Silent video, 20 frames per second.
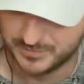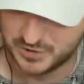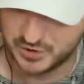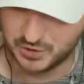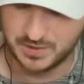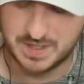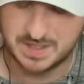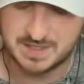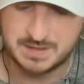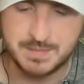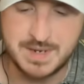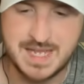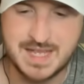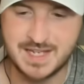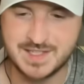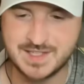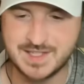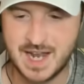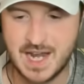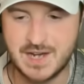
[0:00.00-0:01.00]
So that, to me,
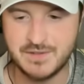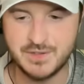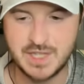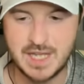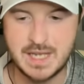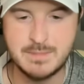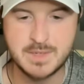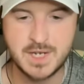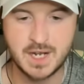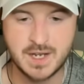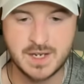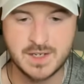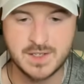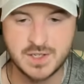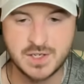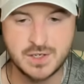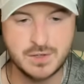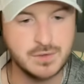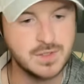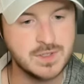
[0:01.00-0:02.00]
that's kind of a lame duck
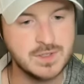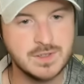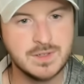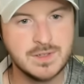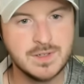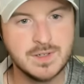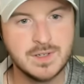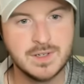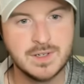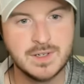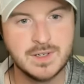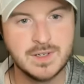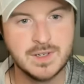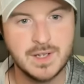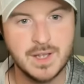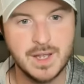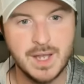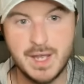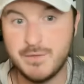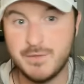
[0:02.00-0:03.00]
excuse.
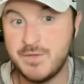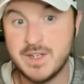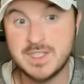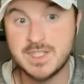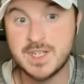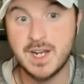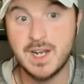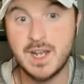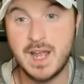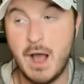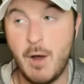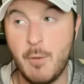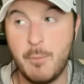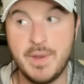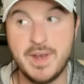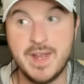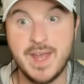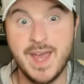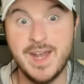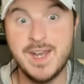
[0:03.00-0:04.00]
If it's going to help
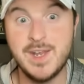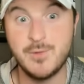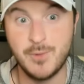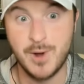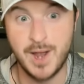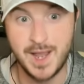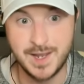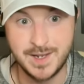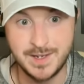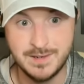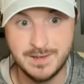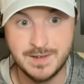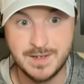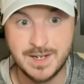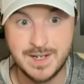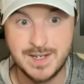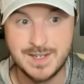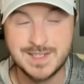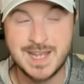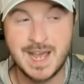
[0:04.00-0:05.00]
in any way
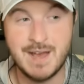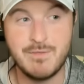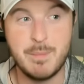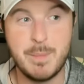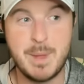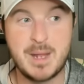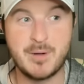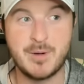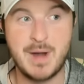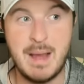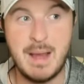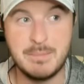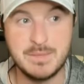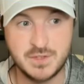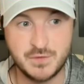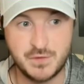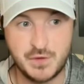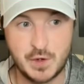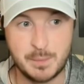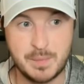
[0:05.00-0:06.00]
to have a better
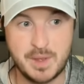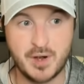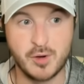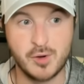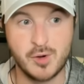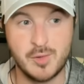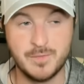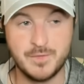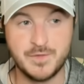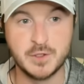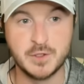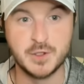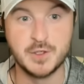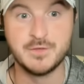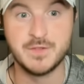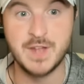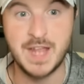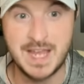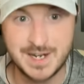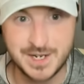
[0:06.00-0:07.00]
atmosphere, better home field
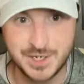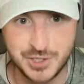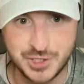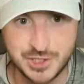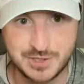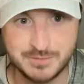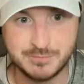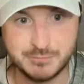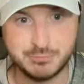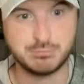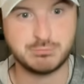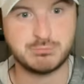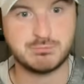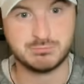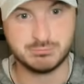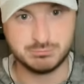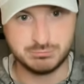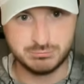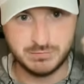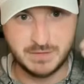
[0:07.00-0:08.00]
advantage,
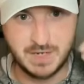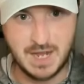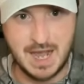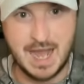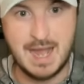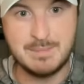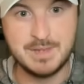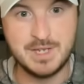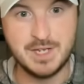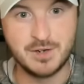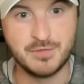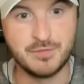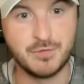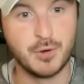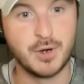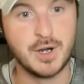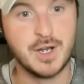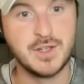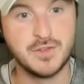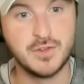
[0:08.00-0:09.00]
I'm here
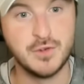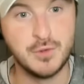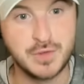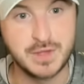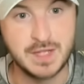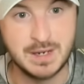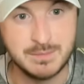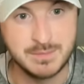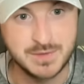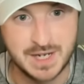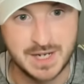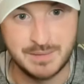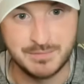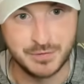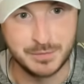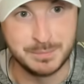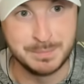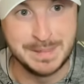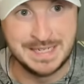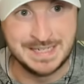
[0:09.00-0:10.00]
for it. Two thumbs up
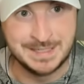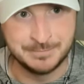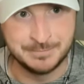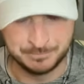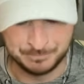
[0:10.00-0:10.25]
from me.